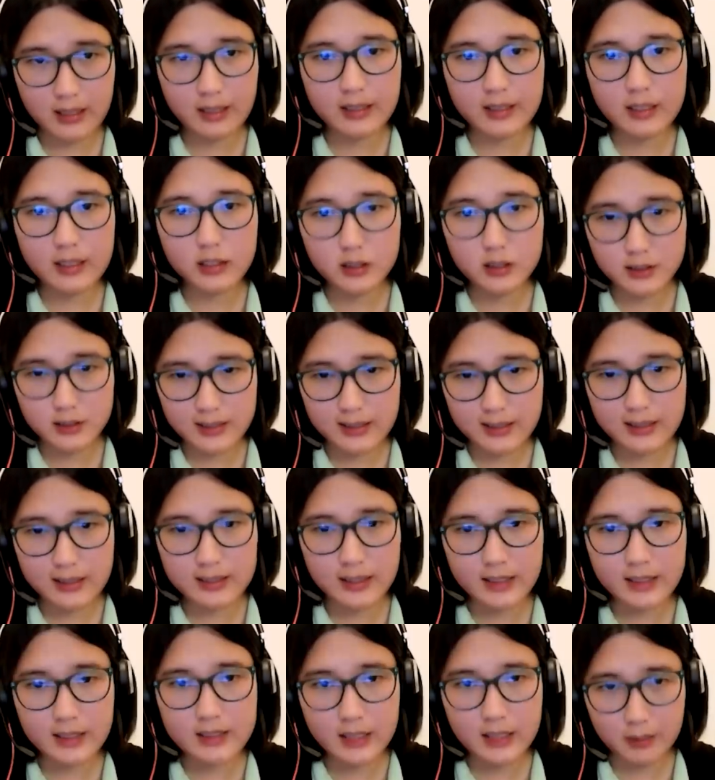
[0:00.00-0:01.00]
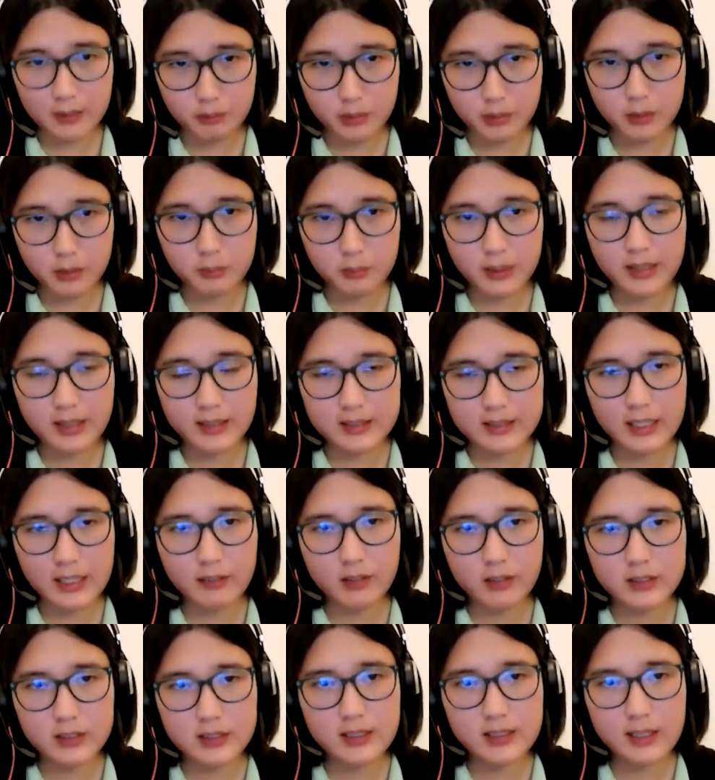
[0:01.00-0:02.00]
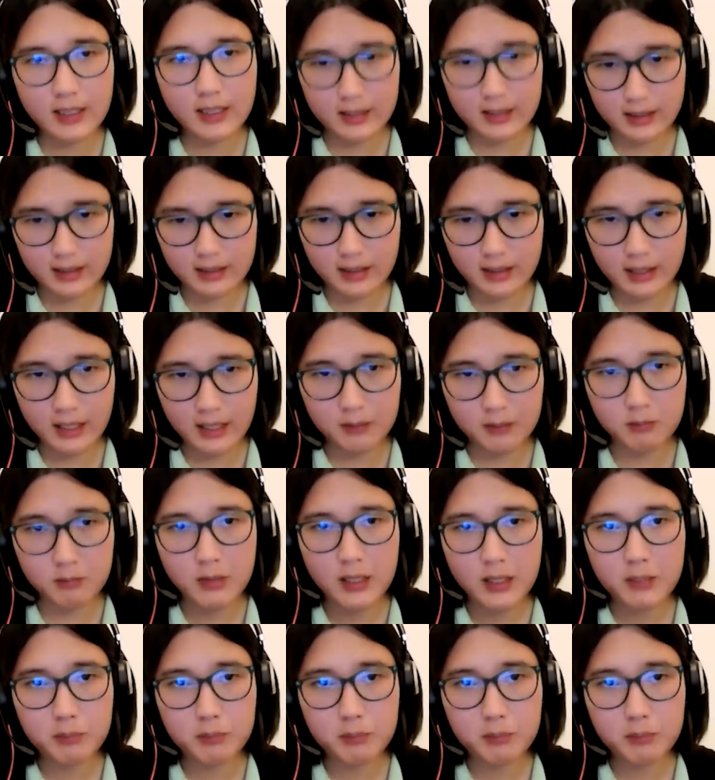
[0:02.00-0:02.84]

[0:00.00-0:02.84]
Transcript: And I used that as an example because I was sick at the time,